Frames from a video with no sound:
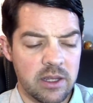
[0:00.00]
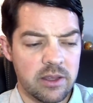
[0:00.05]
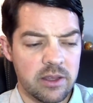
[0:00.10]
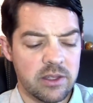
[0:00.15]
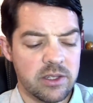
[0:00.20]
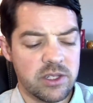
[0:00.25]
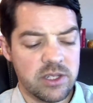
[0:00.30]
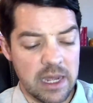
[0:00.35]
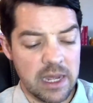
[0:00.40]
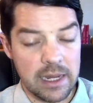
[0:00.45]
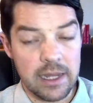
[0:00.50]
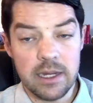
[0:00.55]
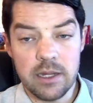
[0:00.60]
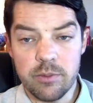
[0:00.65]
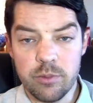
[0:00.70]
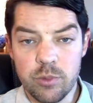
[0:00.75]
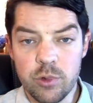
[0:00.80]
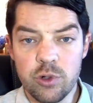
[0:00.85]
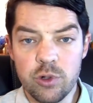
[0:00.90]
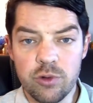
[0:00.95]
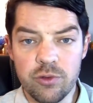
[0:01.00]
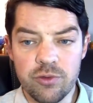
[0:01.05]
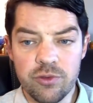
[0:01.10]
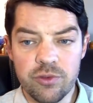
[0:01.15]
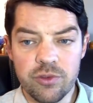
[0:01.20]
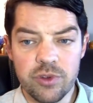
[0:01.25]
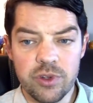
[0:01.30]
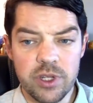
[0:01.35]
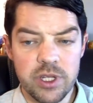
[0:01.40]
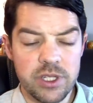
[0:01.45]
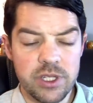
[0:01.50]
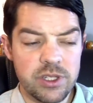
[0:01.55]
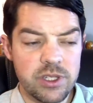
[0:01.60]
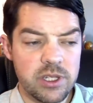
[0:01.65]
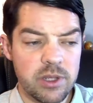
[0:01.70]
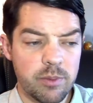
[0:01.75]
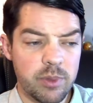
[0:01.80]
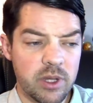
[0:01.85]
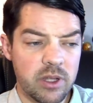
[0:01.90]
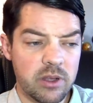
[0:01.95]
the second move, is
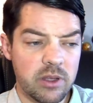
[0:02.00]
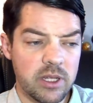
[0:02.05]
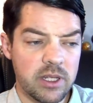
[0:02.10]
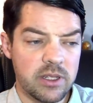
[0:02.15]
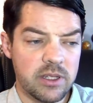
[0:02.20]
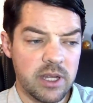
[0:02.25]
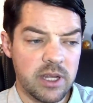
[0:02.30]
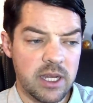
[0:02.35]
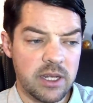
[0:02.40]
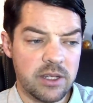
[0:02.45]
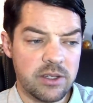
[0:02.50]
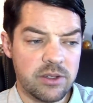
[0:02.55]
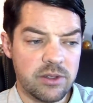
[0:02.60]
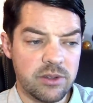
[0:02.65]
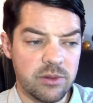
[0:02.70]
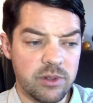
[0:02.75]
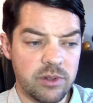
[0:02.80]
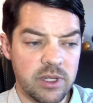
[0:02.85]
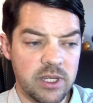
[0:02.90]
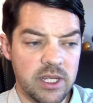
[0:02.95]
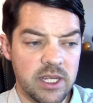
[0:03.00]
typically knight to